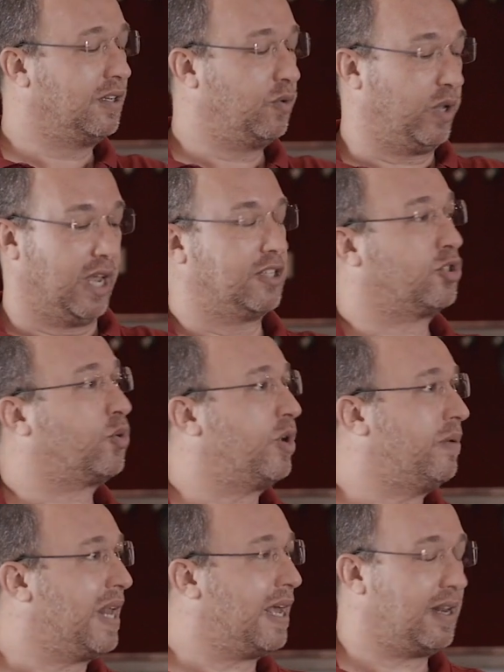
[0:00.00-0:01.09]
We get
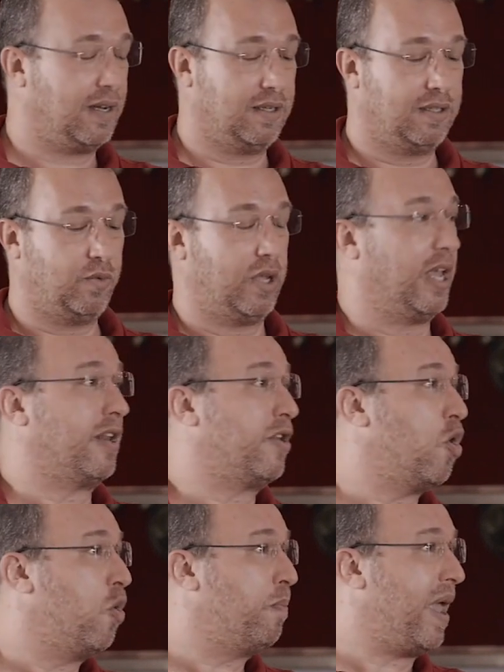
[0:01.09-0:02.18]
screamed at, we get
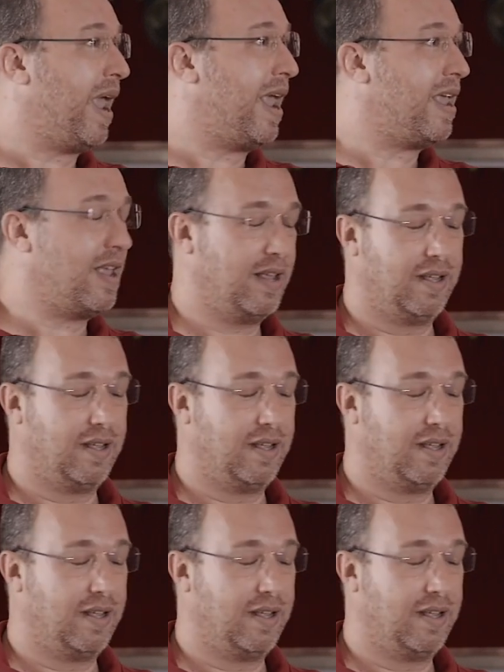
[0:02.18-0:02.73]
no pay,